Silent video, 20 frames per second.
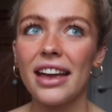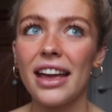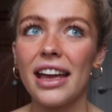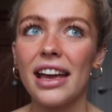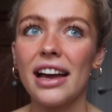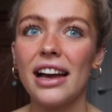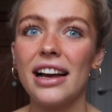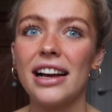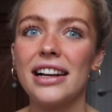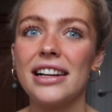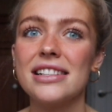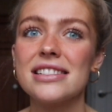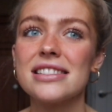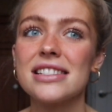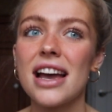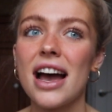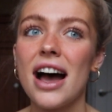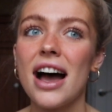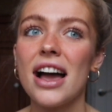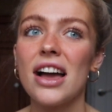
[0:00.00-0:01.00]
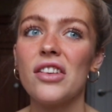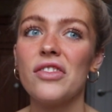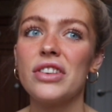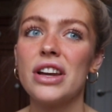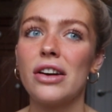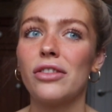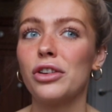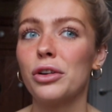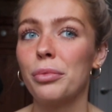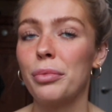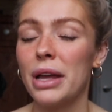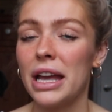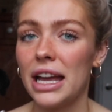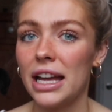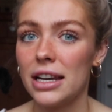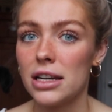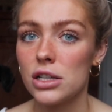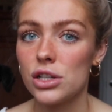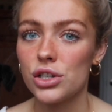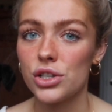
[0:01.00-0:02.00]
and I have never
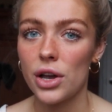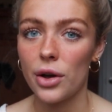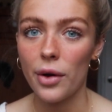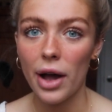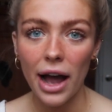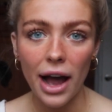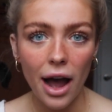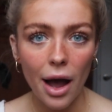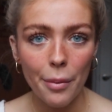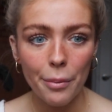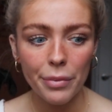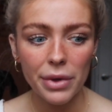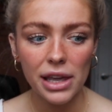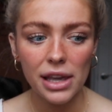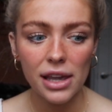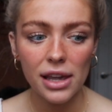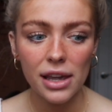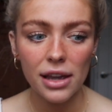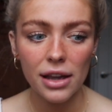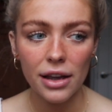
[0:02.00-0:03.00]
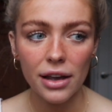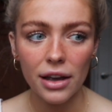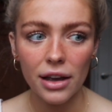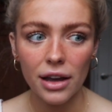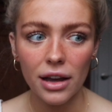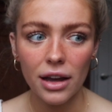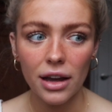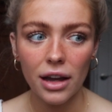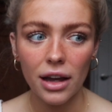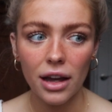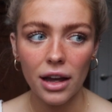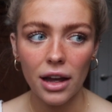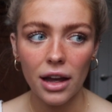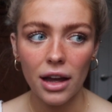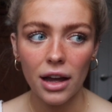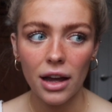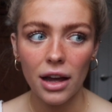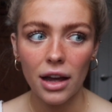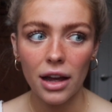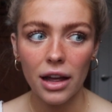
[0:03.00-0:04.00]
been so happy
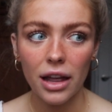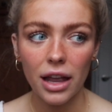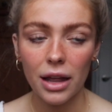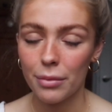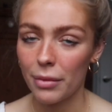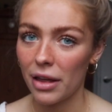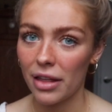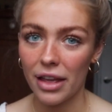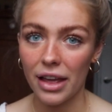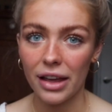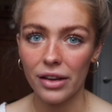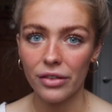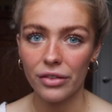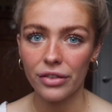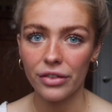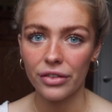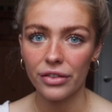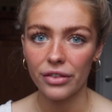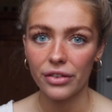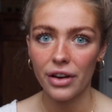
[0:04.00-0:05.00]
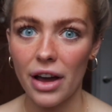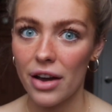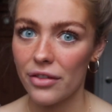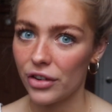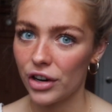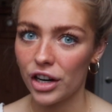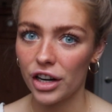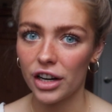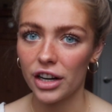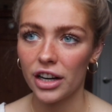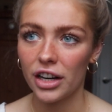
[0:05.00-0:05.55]
in my life, ever.